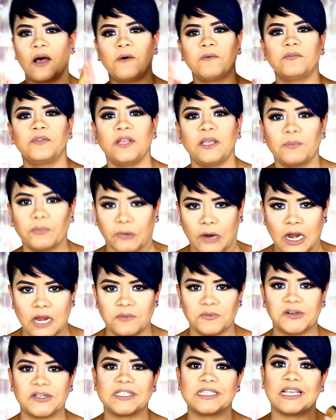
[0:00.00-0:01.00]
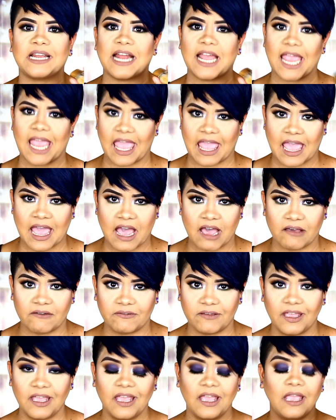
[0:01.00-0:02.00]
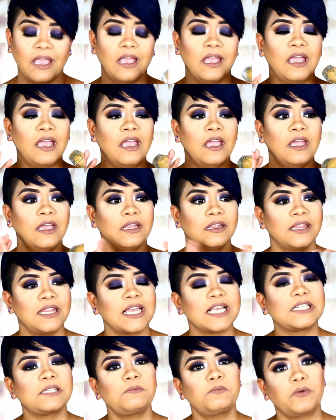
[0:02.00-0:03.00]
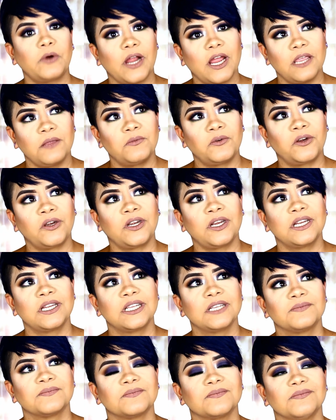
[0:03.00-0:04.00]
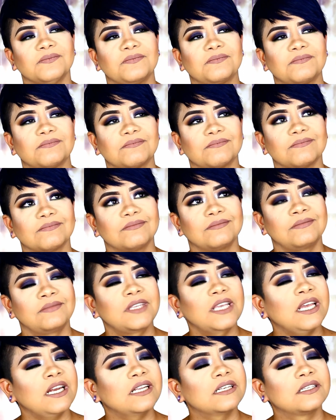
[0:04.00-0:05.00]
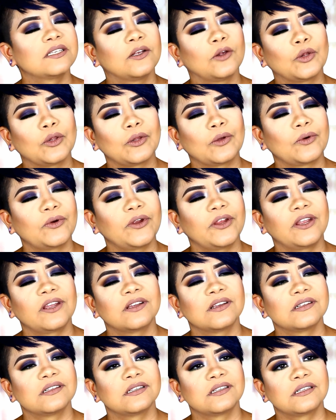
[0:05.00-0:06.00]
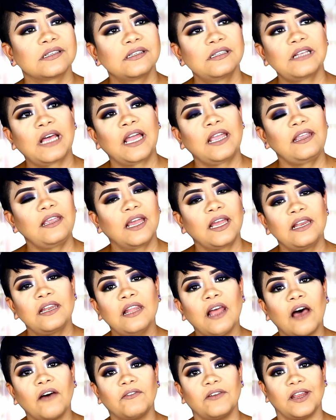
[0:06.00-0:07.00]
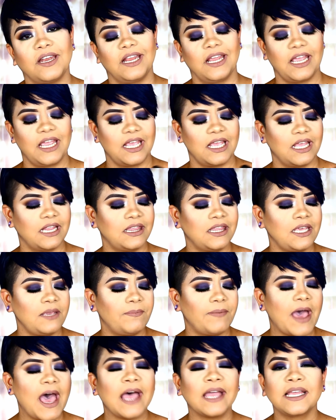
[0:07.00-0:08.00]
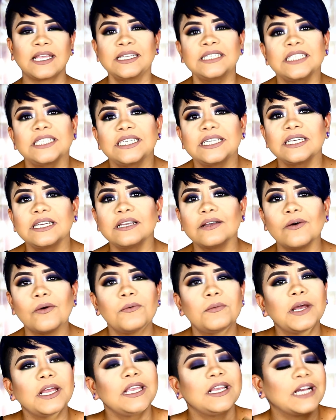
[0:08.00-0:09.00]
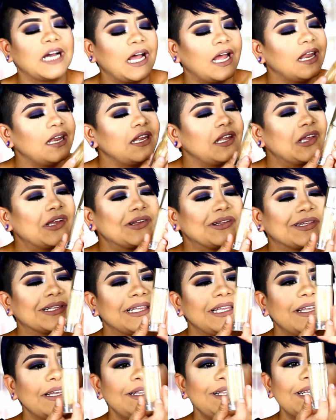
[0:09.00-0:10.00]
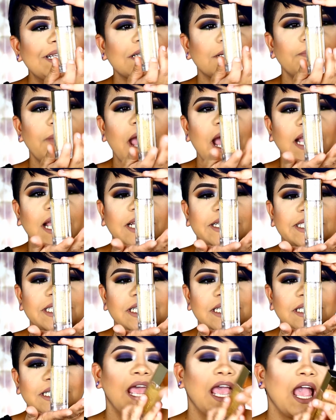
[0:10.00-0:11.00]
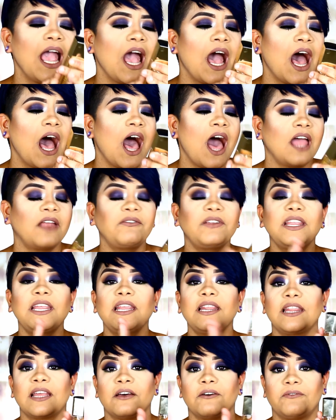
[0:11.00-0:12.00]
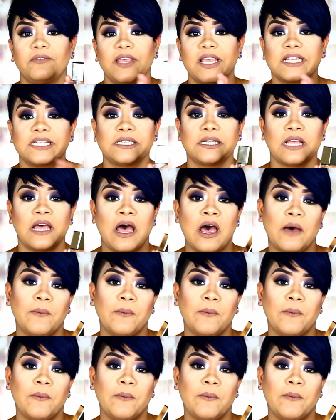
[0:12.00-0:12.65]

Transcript: of the primers that I have. This primer, it is glorious. I love it. The packaging, oh my God, look this packaging. I really love this